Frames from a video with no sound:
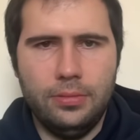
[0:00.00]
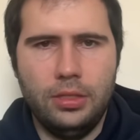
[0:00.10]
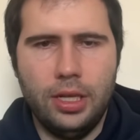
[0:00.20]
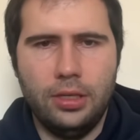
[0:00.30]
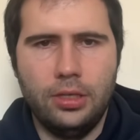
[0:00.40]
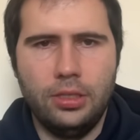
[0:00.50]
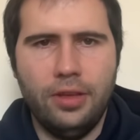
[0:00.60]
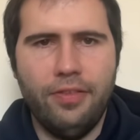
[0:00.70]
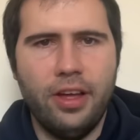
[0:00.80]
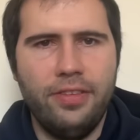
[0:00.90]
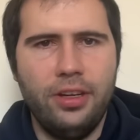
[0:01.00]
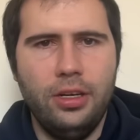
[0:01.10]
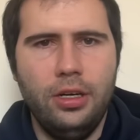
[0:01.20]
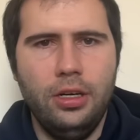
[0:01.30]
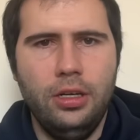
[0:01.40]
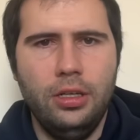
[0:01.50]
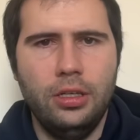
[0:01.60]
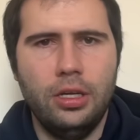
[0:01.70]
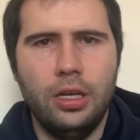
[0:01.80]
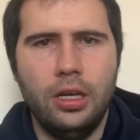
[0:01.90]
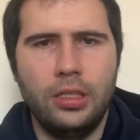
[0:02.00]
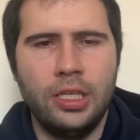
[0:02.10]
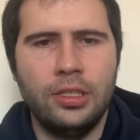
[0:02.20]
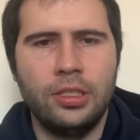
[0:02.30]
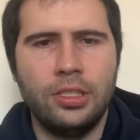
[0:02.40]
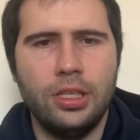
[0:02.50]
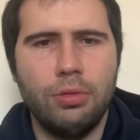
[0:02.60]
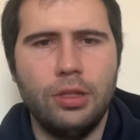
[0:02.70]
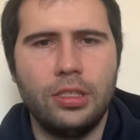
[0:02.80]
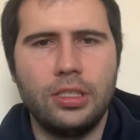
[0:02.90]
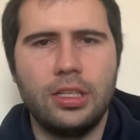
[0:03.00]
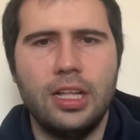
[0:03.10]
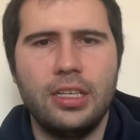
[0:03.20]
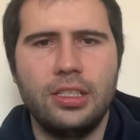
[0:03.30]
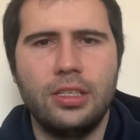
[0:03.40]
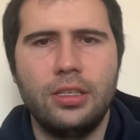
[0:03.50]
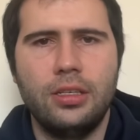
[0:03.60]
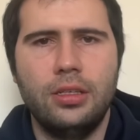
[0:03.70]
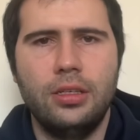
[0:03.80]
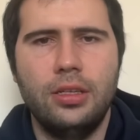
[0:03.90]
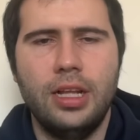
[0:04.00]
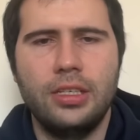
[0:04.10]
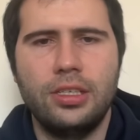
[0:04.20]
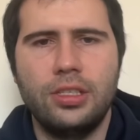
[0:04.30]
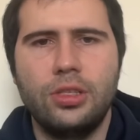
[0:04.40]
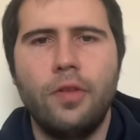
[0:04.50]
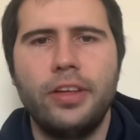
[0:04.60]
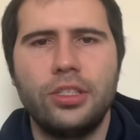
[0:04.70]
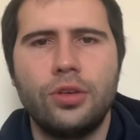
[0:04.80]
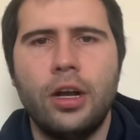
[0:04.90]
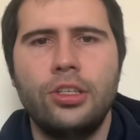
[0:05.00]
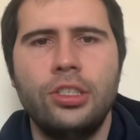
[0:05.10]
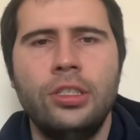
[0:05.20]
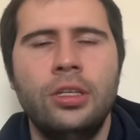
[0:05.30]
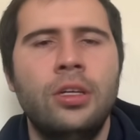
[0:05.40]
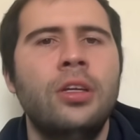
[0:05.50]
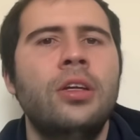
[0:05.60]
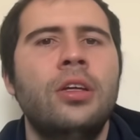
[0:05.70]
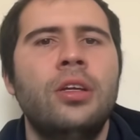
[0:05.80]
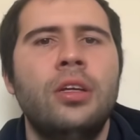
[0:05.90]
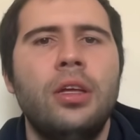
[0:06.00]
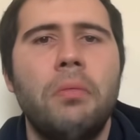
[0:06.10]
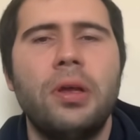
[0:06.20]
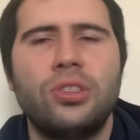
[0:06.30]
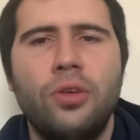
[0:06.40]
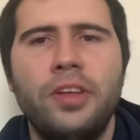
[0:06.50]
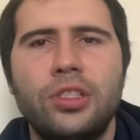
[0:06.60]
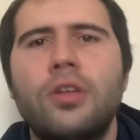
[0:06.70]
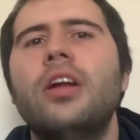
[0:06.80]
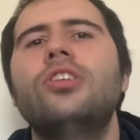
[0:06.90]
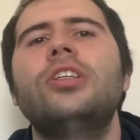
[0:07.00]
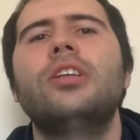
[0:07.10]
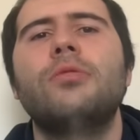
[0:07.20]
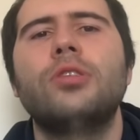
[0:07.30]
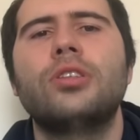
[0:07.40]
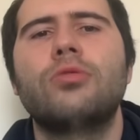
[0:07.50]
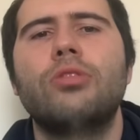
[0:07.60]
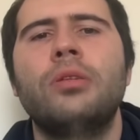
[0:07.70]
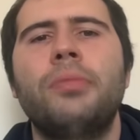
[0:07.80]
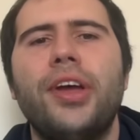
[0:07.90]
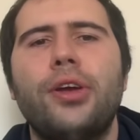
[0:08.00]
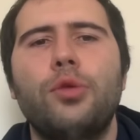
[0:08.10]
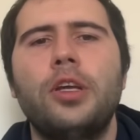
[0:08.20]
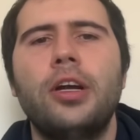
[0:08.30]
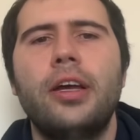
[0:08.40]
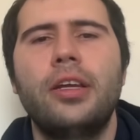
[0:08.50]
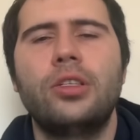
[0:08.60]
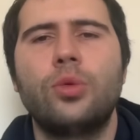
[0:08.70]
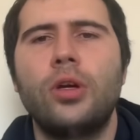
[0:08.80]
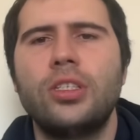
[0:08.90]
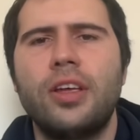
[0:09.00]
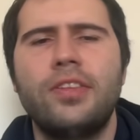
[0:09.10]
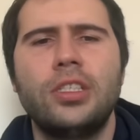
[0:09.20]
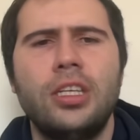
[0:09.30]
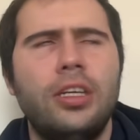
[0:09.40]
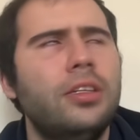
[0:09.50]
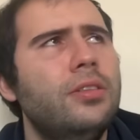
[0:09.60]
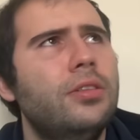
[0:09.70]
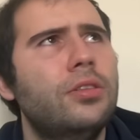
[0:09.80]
Taking on D5 here. Taking on C3. This is classic Soviet strategy. And by Soviet strategy, it was written by a Greek guy in 2016.